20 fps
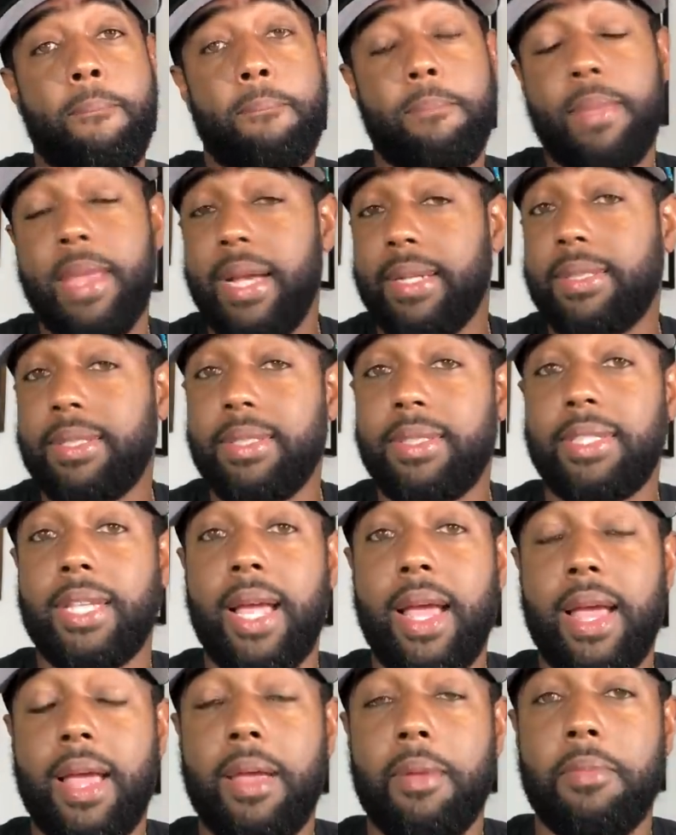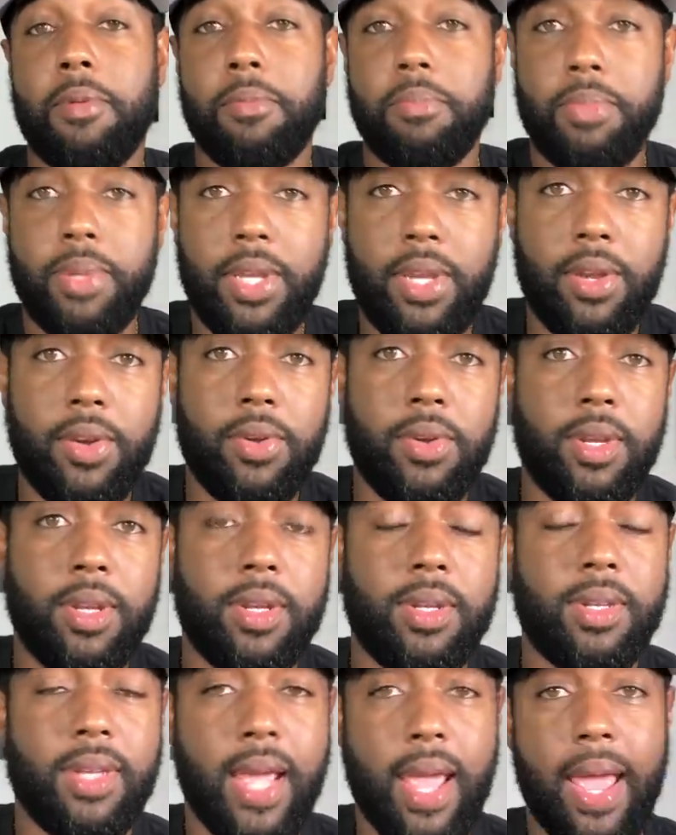That's a time and
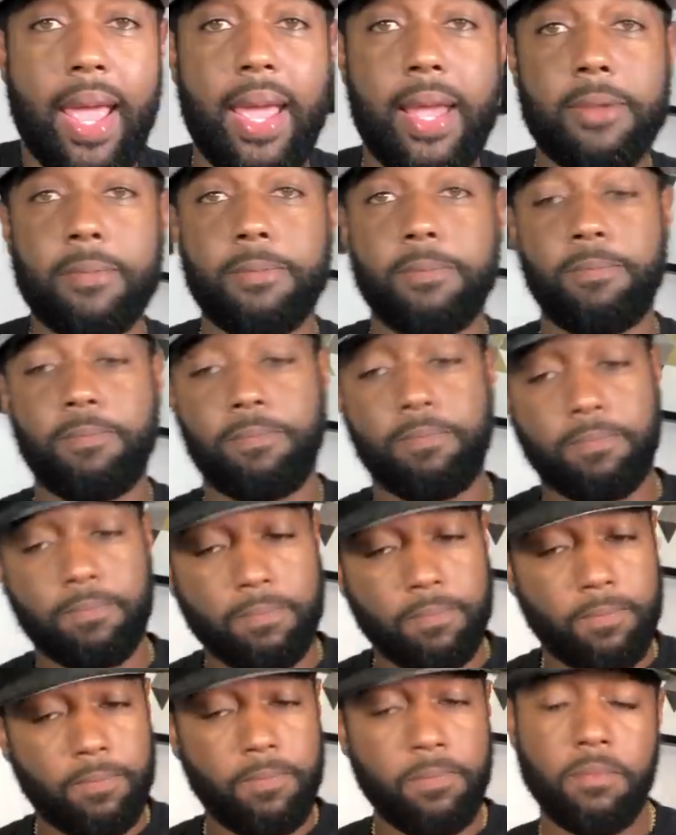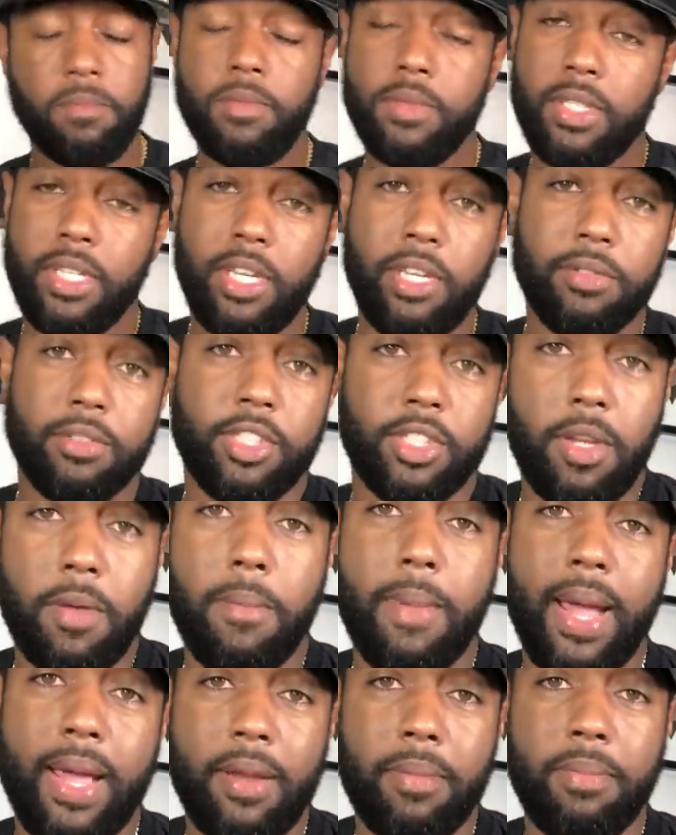period that if
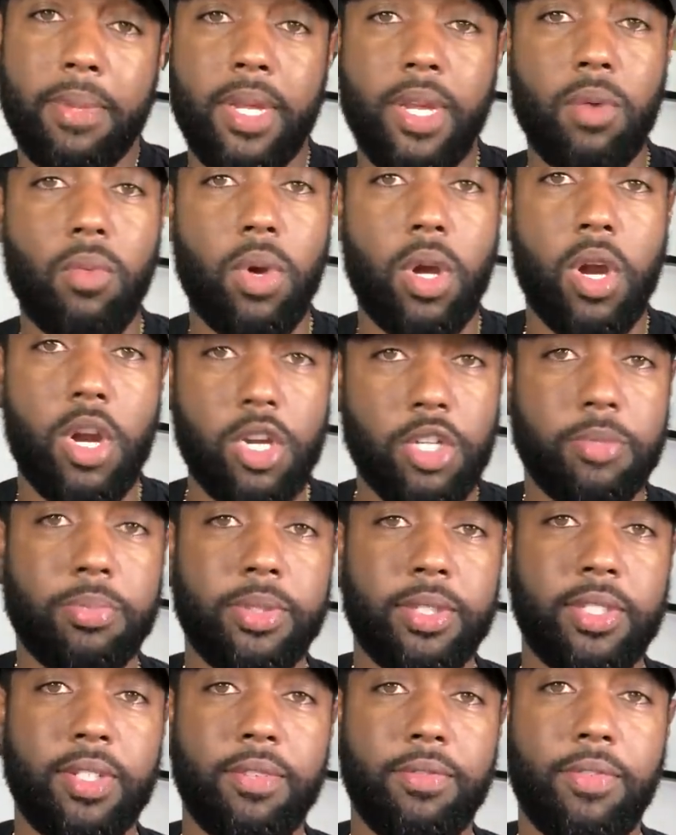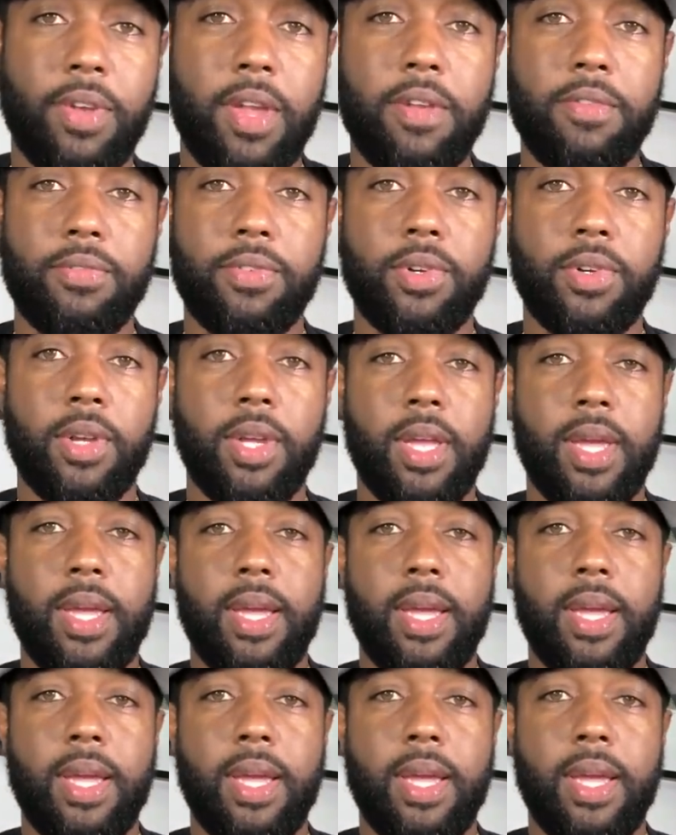somebody being 100% faithful,